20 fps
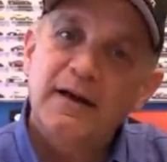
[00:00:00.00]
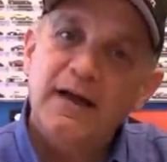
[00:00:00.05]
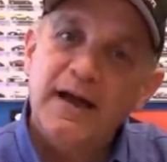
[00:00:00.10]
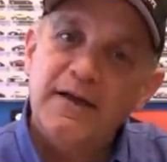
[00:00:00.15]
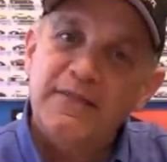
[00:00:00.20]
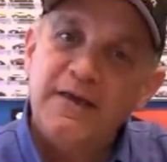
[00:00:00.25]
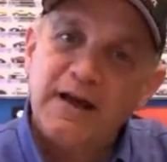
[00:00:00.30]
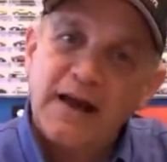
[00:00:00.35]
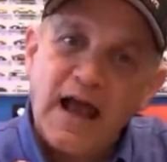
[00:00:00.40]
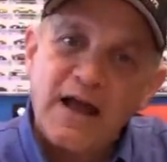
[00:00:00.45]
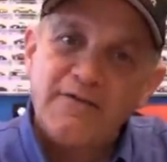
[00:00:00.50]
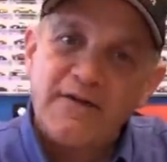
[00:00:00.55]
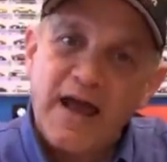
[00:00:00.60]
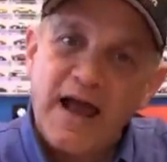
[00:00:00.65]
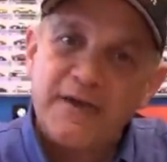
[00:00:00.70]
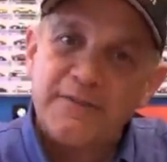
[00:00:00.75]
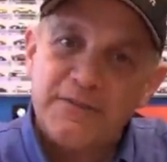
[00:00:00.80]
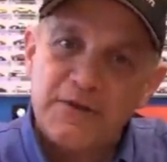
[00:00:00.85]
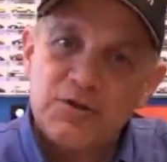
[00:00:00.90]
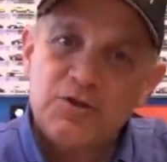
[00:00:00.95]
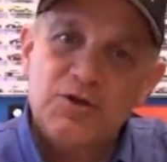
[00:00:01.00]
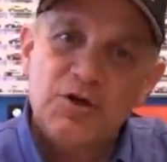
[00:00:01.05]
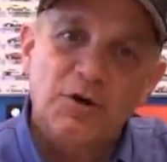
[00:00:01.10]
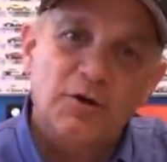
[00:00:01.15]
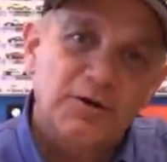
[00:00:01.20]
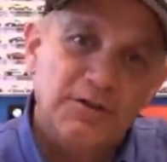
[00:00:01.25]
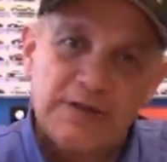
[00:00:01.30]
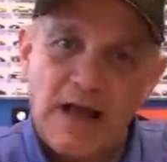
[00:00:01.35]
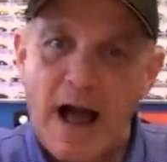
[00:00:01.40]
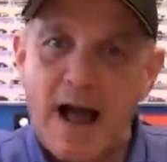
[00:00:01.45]
and then I've had this
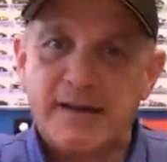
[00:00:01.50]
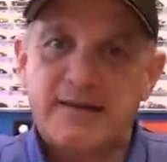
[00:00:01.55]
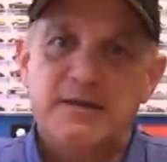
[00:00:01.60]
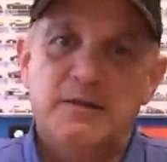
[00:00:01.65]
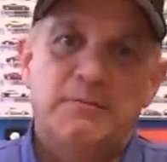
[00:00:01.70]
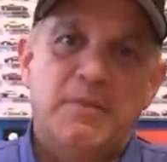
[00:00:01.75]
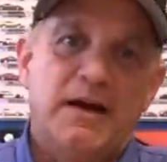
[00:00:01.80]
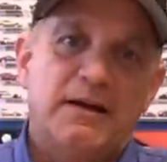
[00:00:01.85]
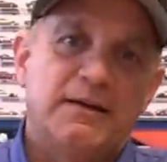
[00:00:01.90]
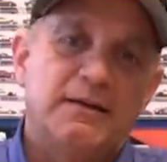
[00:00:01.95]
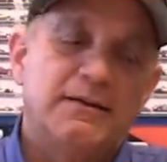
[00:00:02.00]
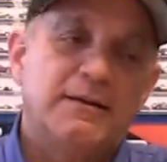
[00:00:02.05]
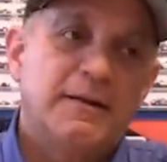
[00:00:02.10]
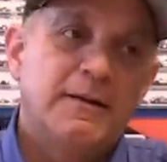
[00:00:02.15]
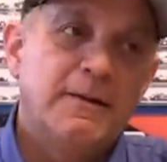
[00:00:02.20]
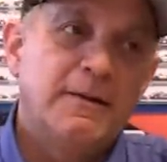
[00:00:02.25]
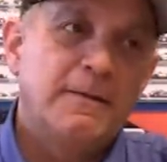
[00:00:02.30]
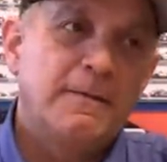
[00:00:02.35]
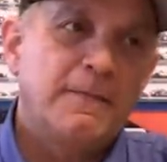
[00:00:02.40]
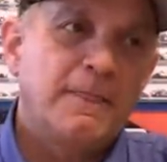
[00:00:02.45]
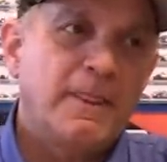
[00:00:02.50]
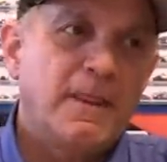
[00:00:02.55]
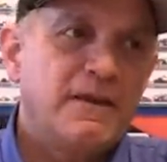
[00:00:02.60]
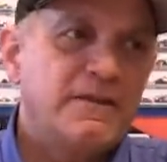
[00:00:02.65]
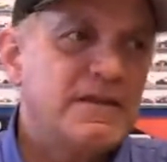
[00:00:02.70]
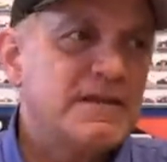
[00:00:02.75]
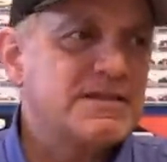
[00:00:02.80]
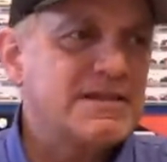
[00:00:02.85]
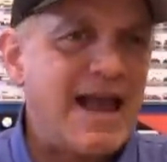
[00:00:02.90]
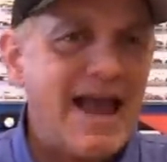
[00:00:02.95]
year documented, I
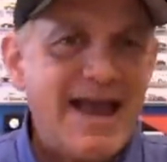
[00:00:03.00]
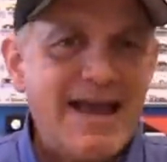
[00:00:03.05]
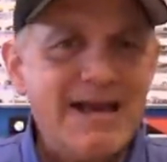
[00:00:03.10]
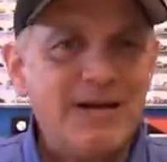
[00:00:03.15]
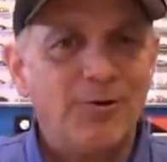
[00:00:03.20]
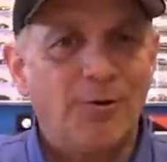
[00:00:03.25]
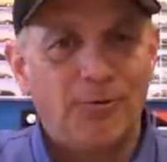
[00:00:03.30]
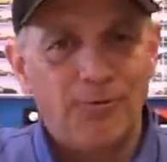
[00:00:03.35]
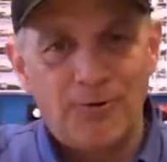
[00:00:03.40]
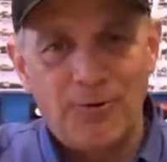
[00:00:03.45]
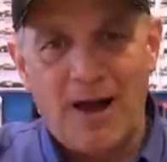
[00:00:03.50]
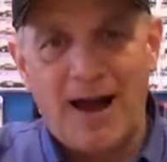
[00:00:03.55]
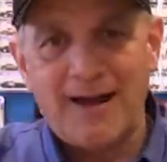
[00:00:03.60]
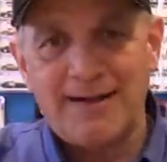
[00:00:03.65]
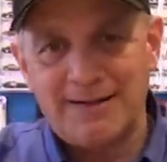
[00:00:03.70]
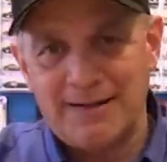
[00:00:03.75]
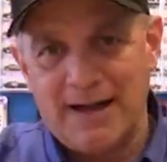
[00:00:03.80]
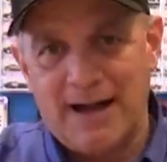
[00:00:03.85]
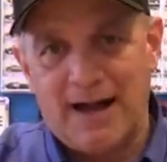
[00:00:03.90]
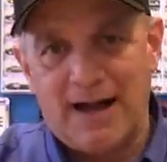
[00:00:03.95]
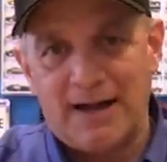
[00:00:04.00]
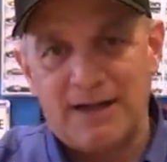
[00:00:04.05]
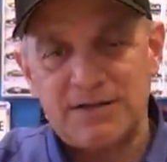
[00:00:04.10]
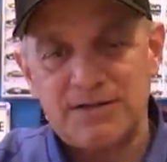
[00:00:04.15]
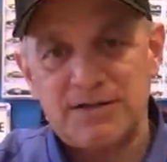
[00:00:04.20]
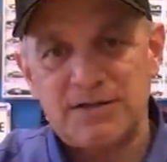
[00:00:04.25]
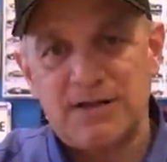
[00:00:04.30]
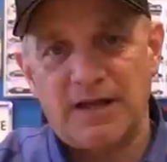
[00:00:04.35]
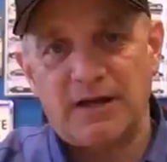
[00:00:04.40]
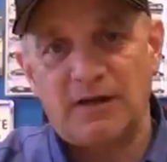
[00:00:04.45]
think it's 8 or 9
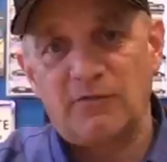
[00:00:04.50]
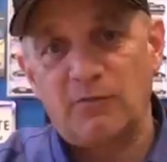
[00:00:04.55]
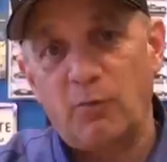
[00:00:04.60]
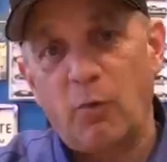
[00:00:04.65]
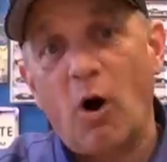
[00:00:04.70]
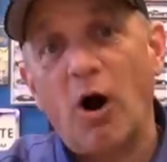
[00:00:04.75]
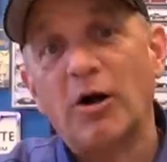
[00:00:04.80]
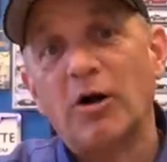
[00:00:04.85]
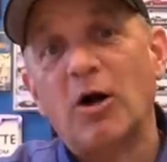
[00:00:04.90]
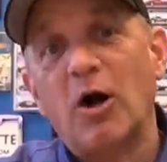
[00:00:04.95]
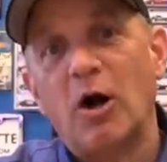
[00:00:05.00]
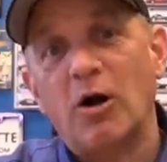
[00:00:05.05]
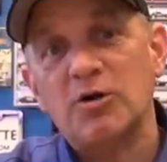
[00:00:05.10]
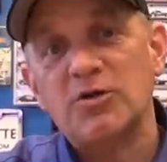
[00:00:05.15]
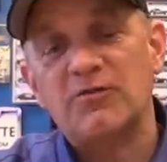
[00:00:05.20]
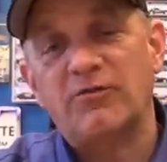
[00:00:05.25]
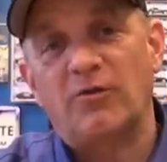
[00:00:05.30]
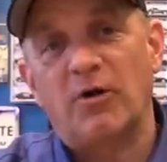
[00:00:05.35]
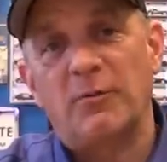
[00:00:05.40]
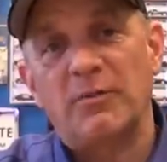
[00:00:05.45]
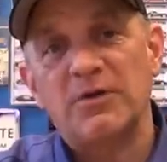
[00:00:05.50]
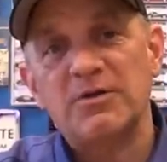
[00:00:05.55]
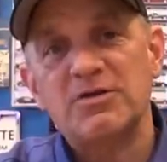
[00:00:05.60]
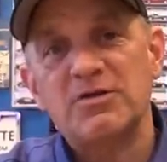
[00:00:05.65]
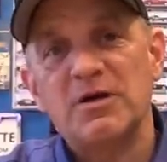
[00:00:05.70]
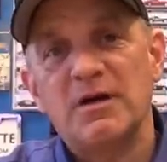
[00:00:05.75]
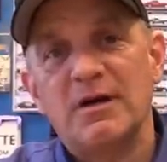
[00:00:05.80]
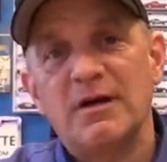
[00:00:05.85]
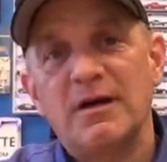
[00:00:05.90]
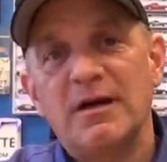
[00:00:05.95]
guys that have bought cars from
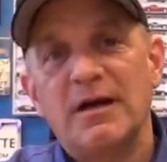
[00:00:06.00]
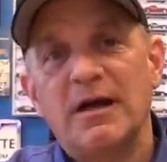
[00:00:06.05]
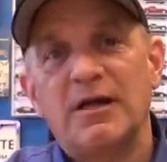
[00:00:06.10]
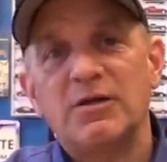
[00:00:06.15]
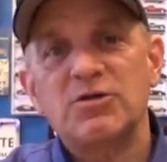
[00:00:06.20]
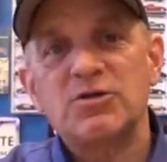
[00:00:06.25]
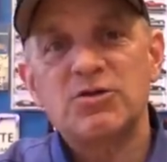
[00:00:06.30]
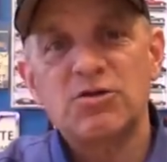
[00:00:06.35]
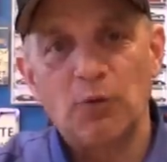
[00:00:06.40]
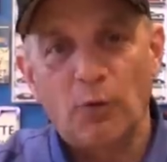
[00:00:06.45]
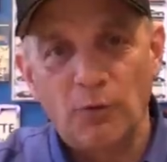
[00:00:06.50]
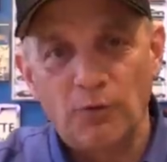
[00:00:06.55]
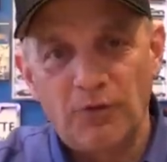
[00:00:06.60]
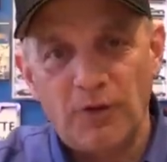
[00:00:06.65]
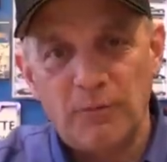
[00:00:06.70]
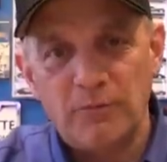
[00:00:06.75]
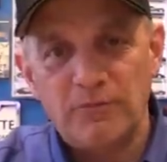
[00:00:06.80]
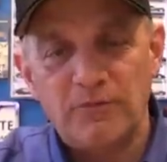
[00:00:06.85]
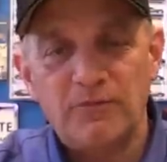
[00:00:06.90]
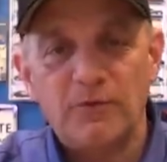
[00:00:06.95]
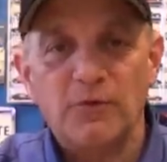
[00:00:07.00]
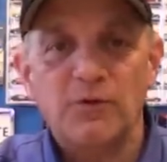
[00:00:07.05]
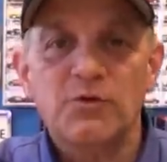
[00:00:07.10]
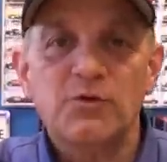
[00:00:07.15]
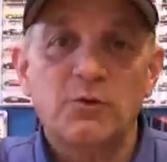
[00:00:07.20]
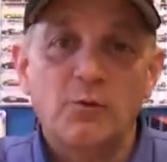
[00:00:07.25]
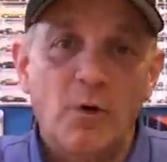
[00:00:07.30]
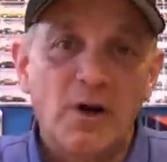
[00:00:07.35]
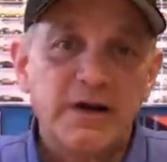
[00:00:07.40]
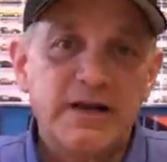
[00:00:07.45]
us and sold them for
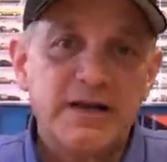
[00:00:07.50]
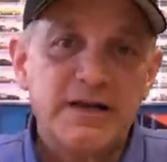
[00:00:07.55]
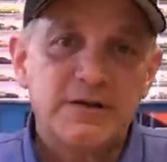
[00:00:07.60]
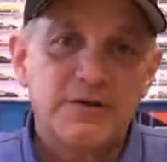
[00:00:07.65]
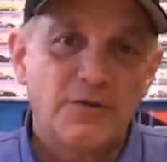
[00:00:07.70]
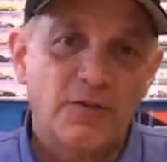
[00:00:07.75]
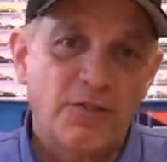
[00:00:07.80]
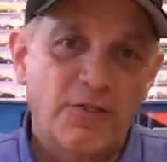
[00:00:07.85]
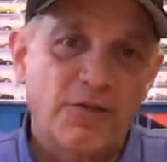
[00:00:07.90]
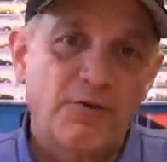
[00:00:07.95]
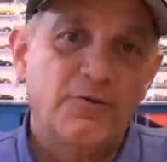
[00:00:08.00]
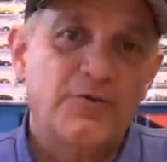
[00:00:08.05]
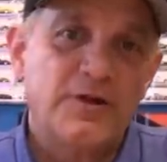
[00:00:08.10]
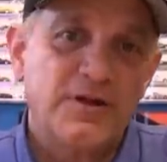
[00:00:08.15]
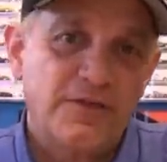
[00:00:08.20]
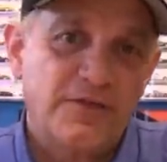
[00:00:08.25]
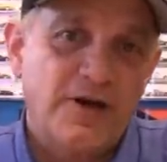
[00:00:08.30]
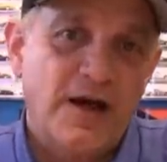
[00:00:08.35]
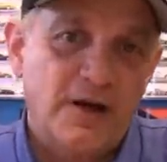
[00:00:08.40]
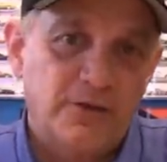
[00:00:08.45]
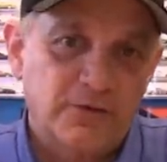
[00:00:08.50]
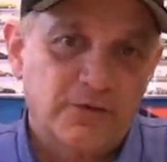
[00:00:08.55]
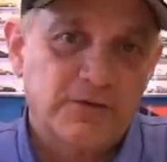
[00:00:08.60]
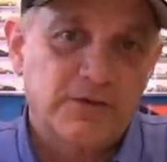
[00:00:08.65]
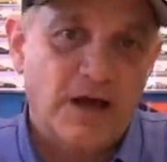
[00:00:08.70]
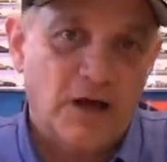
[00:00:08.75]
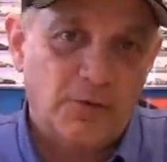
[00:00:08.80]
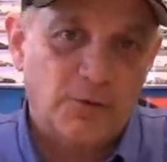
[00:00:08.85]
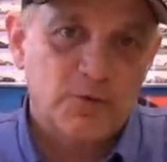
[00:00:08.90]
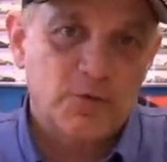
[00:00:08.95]
$20,000 to
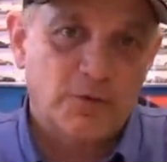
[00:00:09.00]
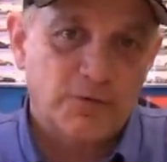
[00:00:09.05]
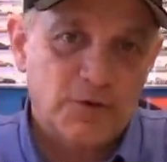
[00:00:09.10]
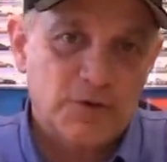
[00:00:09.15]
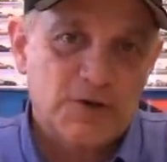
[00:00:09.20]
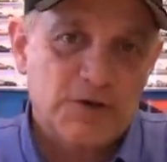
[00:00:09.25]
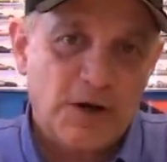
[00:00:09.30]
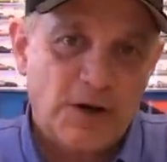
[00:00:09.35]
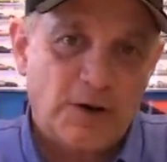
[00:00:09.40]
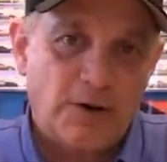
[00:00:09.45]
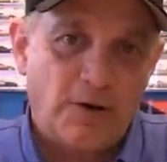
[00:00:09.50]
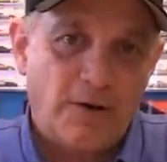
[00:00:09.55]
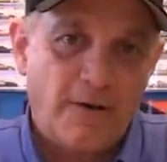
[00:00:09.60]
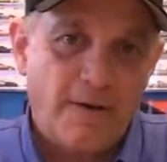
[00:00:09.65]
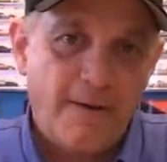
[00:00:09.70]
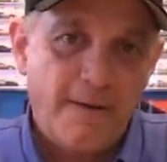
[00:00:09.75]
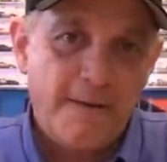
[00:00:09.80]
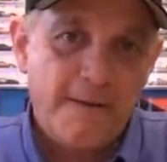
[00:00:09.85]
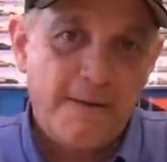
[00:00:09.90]
$30,000 over sticker.